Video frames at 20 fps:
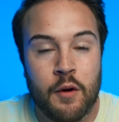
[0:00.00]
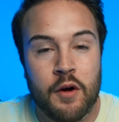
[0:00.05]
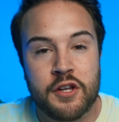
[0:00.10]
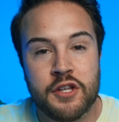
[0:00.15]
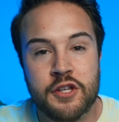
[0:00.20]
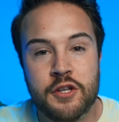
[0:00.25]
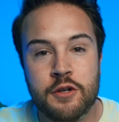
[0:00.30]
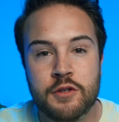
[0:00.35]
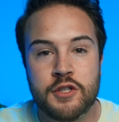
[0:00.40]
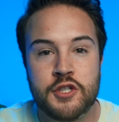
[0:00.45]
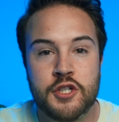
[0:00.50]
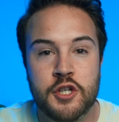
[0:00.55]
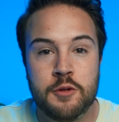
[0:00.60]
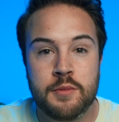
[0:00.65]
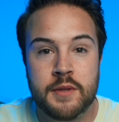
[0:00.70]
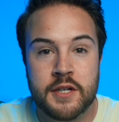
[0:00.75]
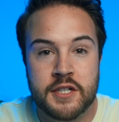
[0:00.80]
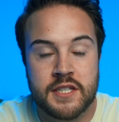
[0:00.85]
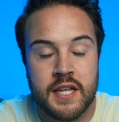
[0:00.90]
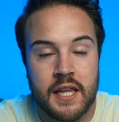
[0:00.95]
on YouTube,
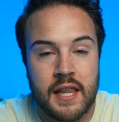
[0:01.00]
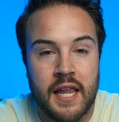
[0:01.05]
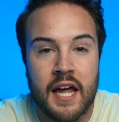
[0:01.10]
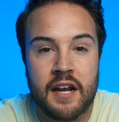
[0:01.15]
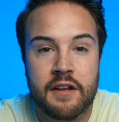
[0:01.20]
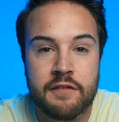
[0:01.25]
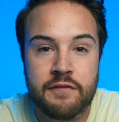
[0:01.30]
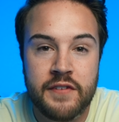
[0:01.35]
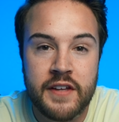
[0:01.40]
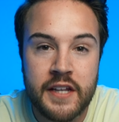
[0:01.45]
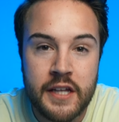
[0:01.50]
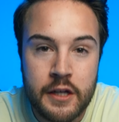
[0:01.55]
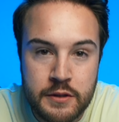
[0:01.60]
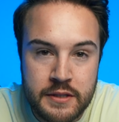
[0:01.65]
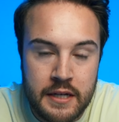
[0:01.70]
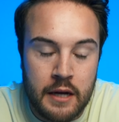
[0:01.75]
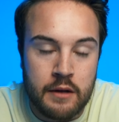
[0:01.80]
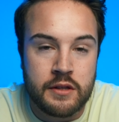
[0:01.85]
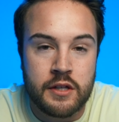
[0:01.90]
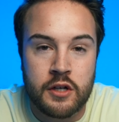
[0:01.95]
there's a lot of
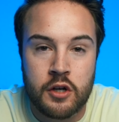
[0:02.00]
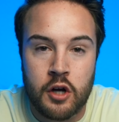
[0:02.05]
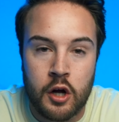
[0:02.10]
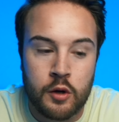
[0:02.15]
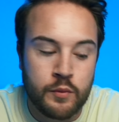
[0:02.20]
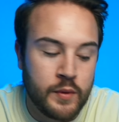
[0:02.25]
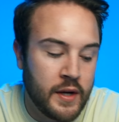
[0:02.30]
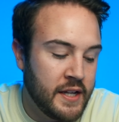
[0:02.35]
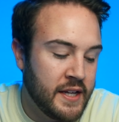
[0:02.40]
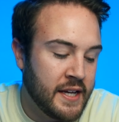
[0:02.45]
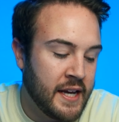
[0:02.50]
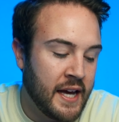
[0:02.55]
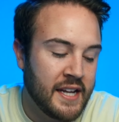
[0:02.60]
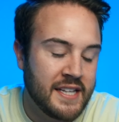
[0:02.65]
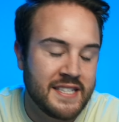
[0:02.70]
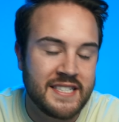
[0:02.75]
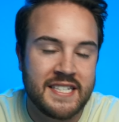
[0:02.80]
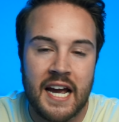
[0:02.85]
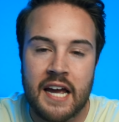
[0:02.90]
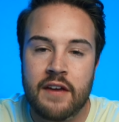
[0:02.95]
videos out there already kind
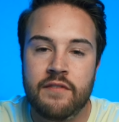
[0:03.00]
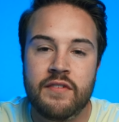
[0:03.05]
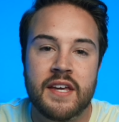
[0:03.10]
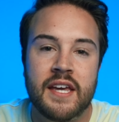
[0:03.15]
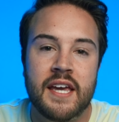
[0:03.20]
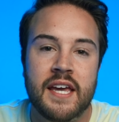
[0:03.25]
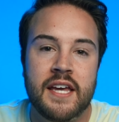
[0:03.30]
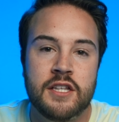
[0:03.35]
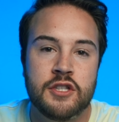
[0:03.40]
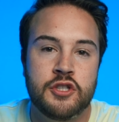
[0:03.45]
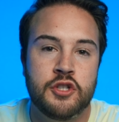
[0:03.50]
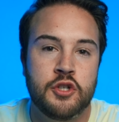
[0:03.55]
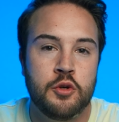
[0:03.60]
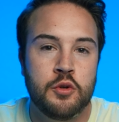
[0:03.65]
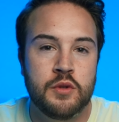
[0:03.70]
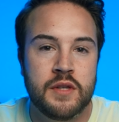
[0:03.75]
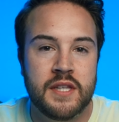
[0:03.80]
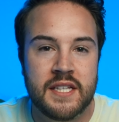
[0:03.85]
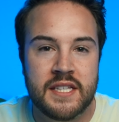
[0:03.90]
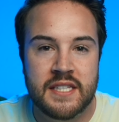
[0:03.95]
of diving
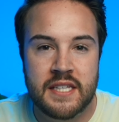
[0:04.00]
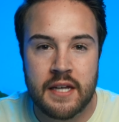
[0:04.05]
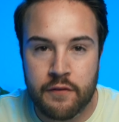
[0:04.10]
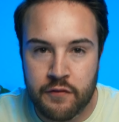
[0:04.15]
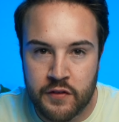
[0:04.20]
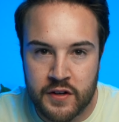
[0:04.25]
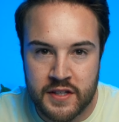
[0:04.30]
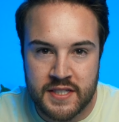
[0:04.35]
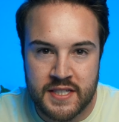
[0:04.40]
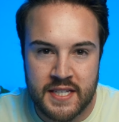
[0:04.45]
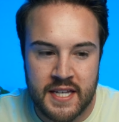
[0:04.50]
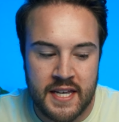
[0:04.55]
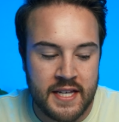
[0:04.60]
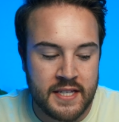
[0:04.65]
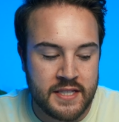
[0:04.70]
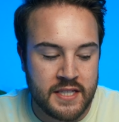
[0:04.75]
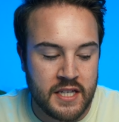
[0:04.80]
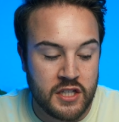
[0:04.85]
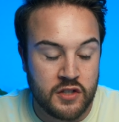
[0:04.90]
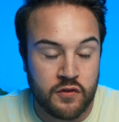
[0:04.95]
into the
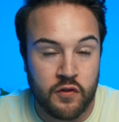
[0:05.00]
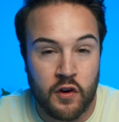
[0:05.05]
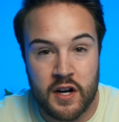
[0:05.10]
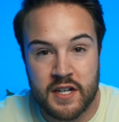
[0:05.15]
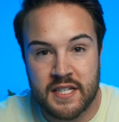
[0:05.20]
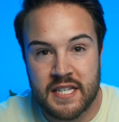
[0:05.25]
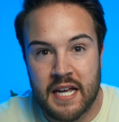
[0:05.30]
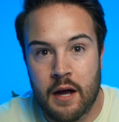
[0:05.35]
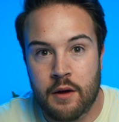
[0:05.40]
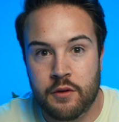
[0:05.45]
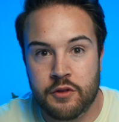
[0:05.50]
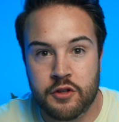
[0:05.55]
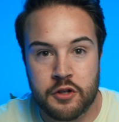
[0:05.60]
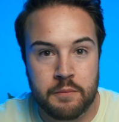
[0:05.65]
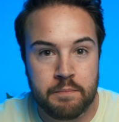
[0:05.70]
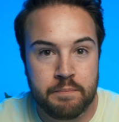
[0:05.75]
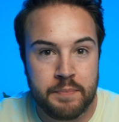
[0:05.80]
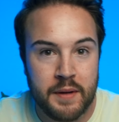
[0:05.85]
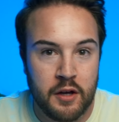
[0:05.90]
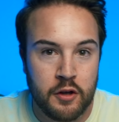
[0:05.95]
differences as far as how they're
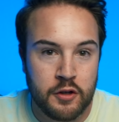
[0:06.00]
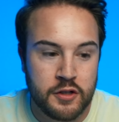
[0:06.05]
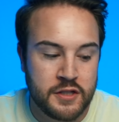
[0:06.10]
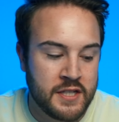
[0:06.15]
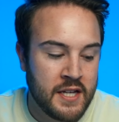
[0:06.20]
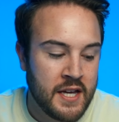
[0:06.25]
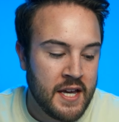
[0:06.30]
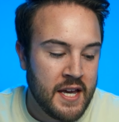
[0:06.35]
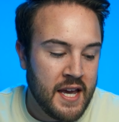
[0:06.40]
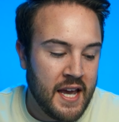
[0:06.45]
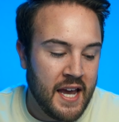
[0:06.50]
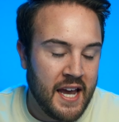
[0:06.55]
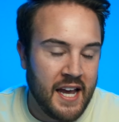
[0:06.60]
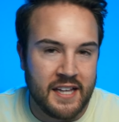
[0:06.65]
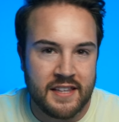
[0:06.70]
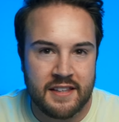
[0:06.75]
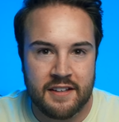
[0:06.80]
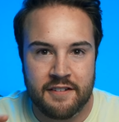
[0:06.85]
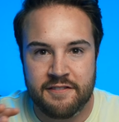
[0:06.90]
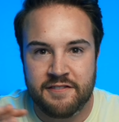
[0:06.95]
built
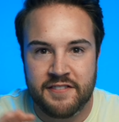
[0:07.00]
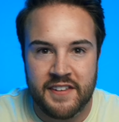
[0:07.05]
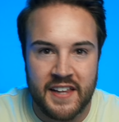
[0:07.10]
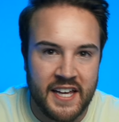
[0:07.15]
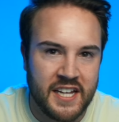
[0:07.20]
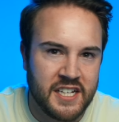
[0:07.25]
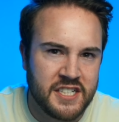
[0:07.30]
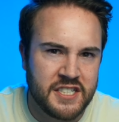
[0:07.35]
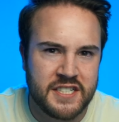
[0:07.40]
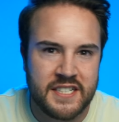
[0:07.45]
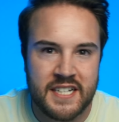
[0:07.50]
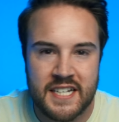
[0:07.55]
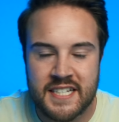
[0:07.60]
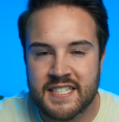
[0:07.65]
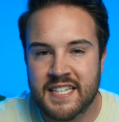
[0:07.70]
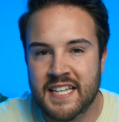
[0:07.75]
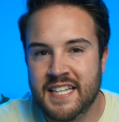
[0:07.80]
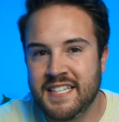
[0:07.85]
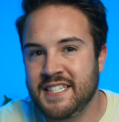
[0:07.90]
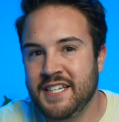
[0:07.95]
and the flange
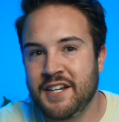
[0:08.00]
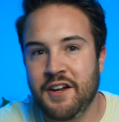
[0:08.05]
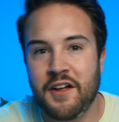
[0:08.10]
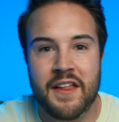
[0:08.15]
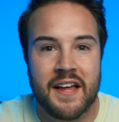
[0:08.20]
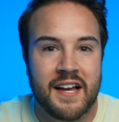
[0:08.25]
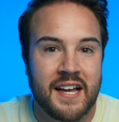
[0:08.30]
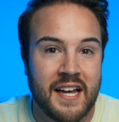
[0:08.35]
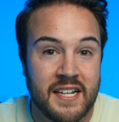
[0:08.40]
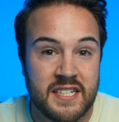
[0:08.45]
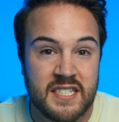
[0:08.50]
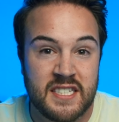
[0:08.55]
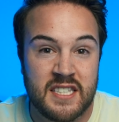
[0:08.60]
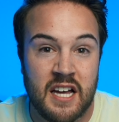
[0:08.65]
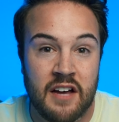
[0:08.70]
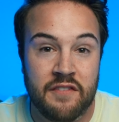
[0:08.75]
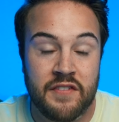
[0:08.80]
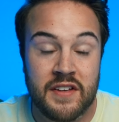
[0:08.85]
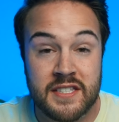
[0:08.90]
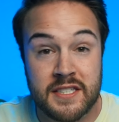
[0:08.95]
distance and all that kind of
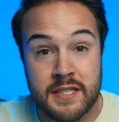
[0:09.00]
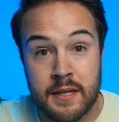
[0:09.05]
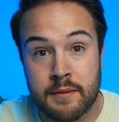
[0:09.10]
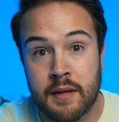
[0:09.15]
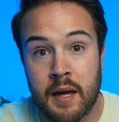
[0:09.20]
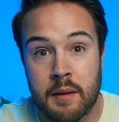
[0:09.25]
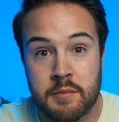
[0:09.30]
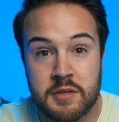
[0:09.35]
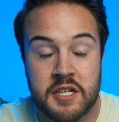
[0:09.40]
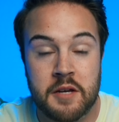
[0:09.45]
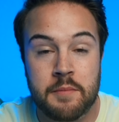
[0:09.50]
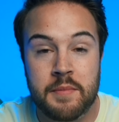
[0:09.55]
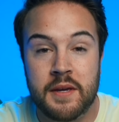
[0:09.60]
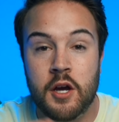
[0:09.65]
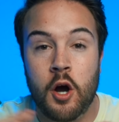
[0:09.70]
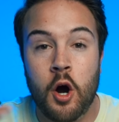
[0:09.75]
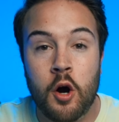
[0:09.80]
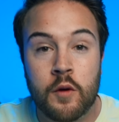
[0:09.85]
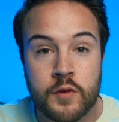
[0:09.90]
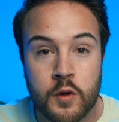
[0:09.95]
stuff. And sometimes it can
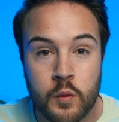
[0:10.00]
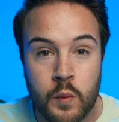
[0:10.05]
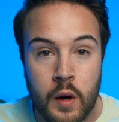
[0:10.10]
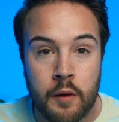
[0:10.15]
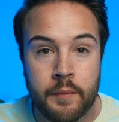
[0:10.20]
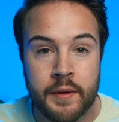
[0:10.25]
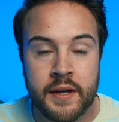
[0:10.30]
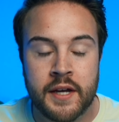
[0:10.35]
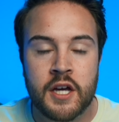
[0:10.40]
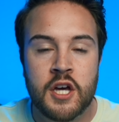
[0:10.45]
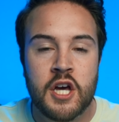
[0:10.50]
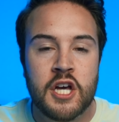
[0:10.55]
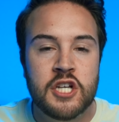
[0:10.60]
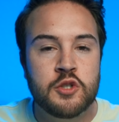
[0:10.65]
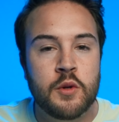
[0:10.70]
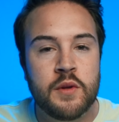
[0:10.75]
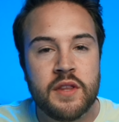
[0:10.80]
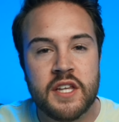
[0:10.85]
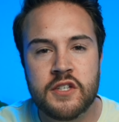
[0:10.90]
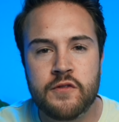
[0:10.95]
be overwhelming.
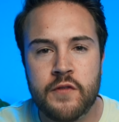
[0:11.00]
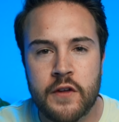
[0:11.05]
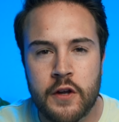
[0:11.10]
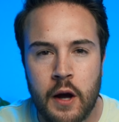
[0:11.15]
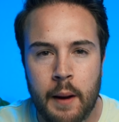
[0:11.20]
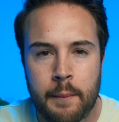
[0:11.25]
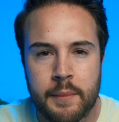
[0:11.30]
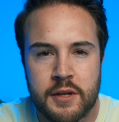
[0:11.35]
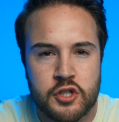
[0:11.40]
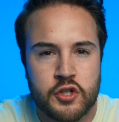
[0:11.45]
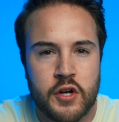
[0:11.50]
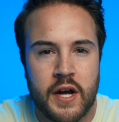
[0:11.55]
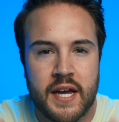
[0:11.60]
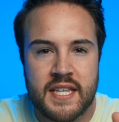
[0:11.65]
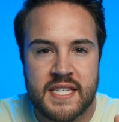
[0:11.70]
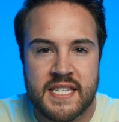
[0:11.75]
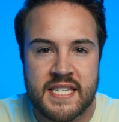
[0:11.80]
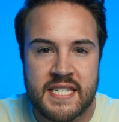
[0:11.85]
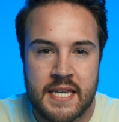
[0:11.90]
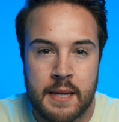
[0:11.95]
So in this video, I'm going to try
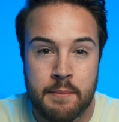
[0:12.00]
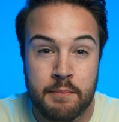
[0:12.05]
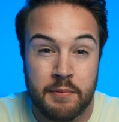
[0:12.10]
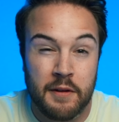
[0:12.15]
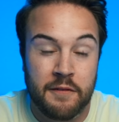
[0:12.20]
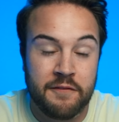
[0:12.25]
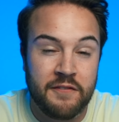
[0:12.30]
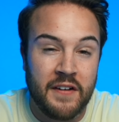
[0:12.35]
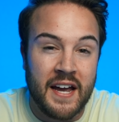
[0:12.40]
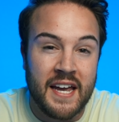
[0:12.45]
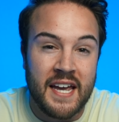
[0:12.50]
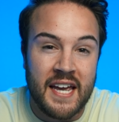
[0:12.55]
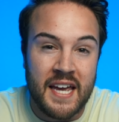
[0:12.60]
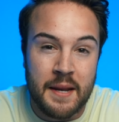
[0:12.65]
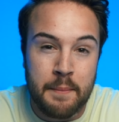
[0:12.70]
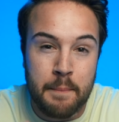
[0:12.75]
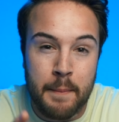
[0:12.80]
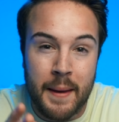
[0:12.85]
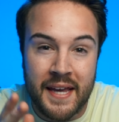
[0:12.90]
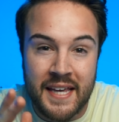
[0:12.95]
and simplify it
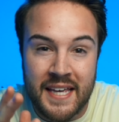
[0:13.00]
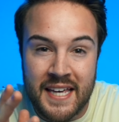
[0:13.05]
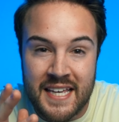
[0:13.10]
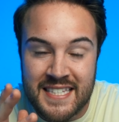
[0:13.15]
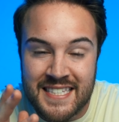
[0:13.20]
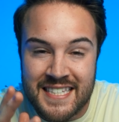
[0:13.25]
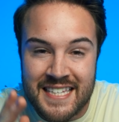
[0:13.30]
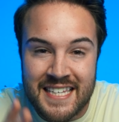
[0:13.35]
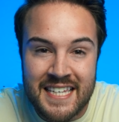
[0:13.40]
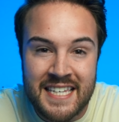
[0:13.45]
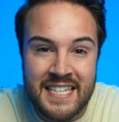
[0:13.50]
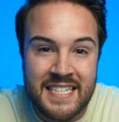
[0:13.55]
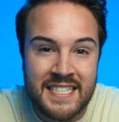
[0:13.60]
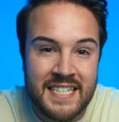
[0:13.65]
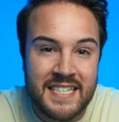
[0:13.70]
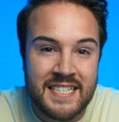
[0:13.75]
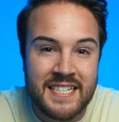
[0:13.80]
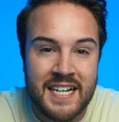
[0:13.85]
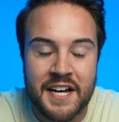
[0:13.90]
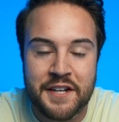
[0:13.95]
and make it as
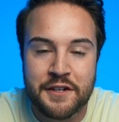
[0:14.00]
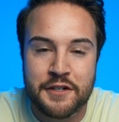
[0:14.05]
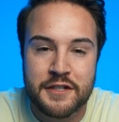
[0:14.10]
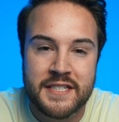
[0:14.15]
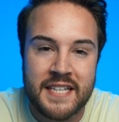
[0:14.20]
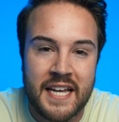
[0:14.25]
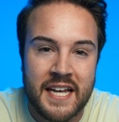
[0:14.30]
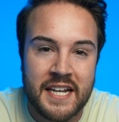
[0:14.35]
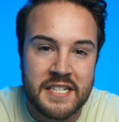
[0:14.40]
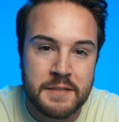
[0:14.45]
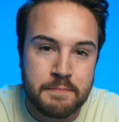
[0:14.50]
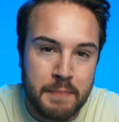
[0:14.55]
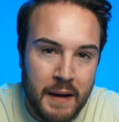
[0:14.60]
easy to understand as